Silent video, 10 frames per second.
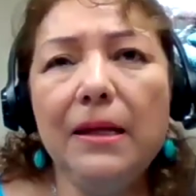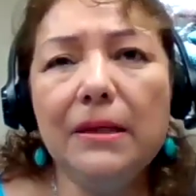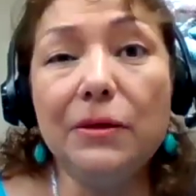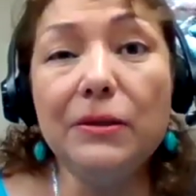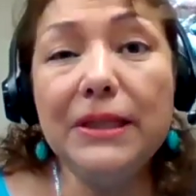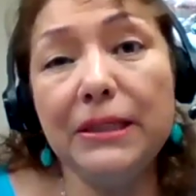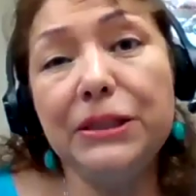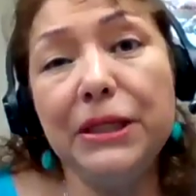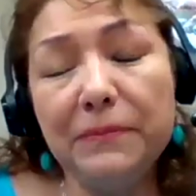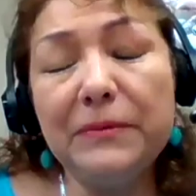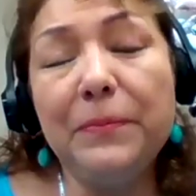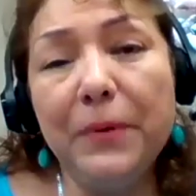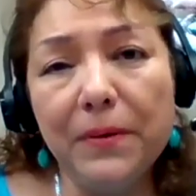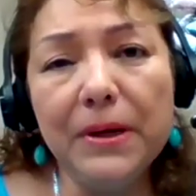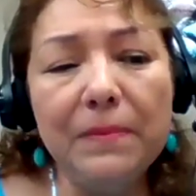Tulsa CHIPS
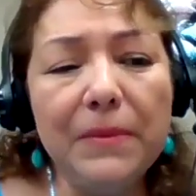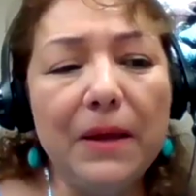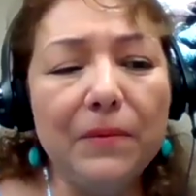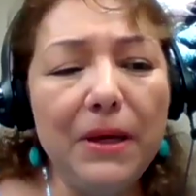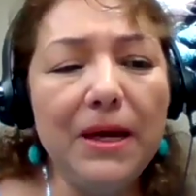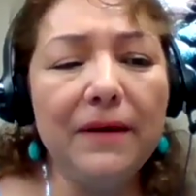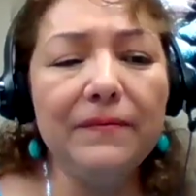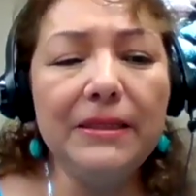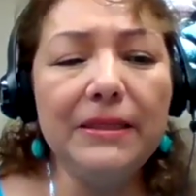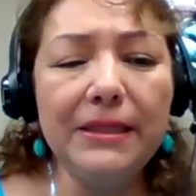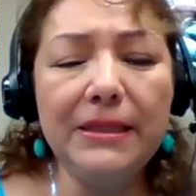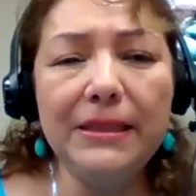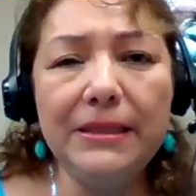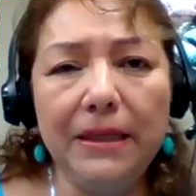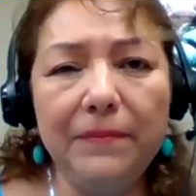program that we have at
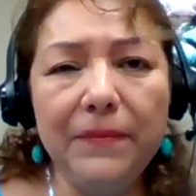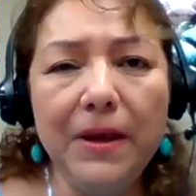TCC.